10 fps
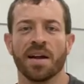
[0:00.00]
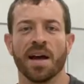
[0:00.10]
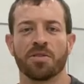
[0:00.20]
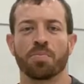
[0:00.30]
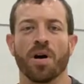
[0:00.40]
And
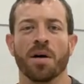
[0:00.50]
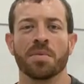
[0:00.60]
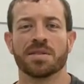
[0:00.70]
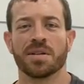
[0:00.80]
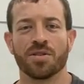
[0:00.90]
as
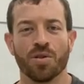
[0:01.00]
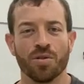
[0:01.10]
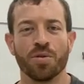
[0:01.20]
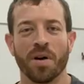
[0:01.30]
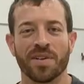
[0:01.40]
promised, I
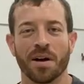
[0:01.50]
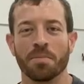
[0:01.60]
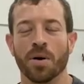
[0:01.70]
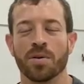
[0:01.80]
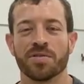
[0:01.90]
told you I've got a
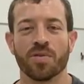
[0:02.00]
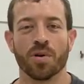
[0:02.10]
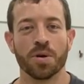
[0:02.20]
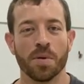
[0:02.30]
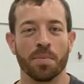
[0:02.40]
bonus
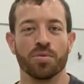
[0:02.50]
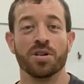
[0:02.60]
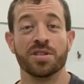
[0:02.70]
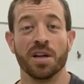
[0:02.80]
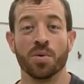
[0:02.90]
for you. I
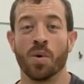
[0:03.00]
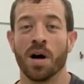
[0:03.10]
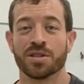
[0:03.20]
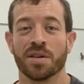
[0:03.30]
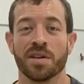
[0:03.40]
appreciate you
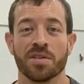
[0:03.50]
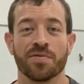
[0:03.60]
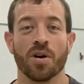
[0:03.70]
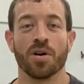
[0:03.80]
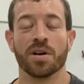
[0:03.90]
watching this
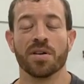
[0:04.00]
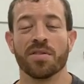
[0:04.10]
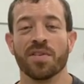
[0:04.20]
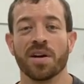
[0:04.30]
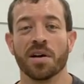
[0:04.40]
far into
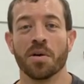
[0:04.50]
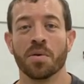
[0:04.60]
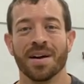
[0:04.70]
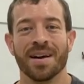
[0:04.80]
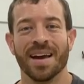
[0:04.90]
the video.
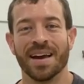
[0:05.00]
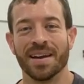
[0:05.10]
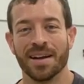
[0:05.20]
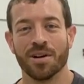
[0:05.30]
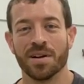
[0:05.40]
And
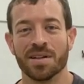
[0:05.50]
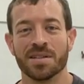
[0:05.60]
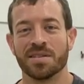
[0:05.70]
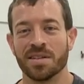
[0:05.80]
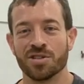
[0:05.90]
here it
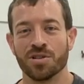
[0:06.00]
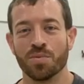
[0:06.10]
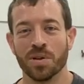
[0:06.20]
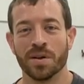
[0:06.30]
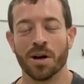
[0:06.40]
is. This
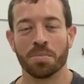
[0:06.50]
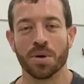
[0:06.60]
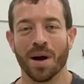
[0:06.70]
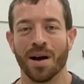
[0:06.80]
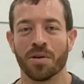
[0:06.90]
should really help
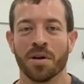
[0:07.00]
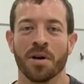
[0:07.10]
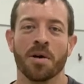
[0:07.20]
you out.